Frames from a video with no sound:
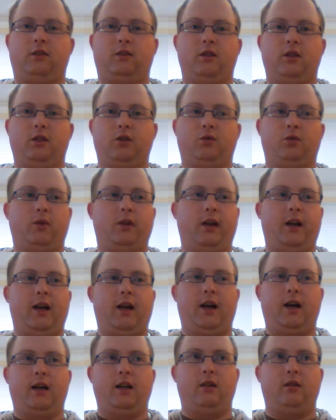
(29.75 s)
It's really
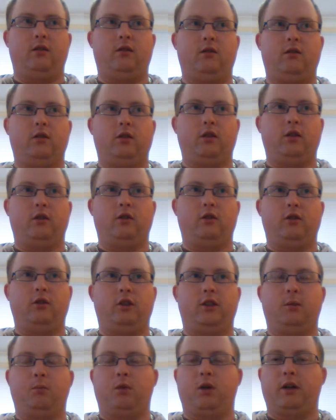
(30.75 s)
hard to do
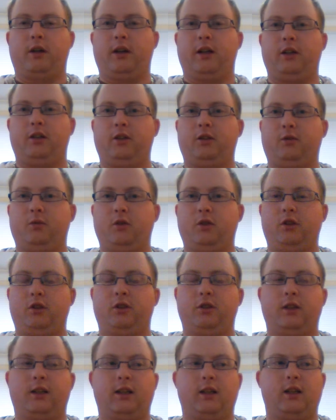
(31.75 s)
something like that
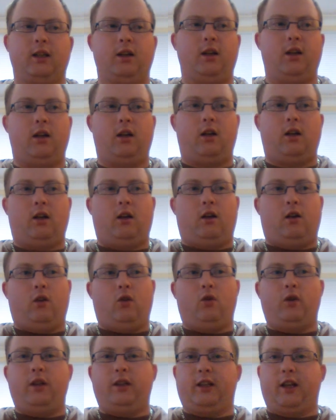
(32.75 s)
because
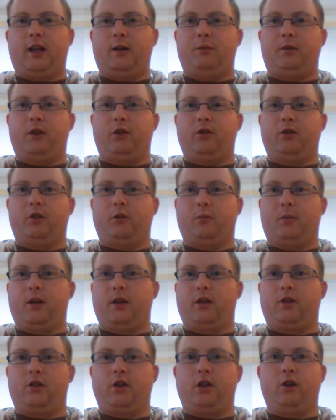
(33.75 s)
all these game series I'm
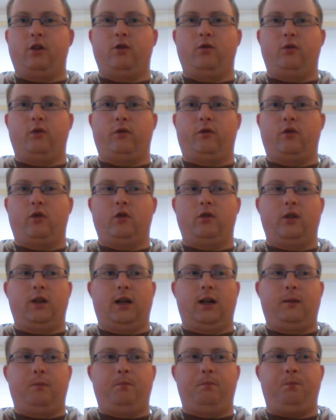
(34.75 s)
about to show have got
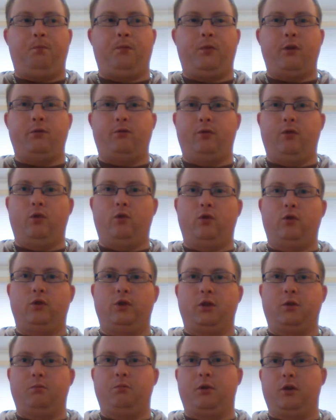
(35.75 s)
their
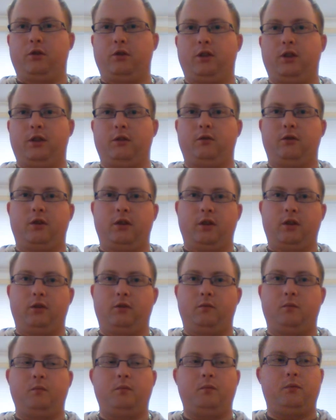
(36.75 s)
flaws and positives
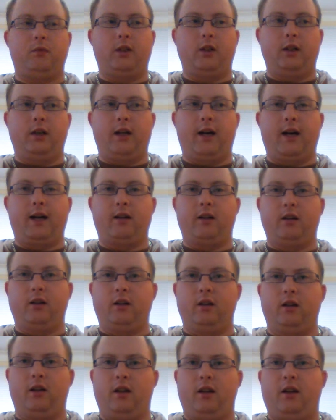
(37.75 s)
and that,
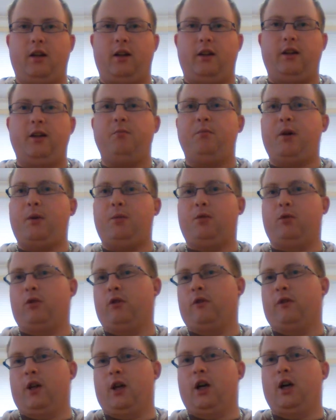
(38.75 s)
and then people have
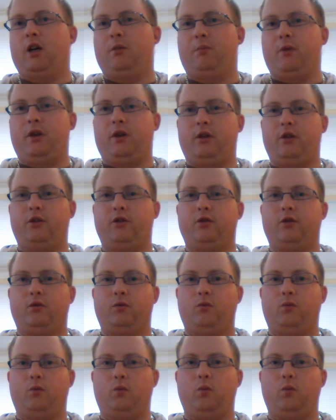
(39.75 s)
got their own opinions of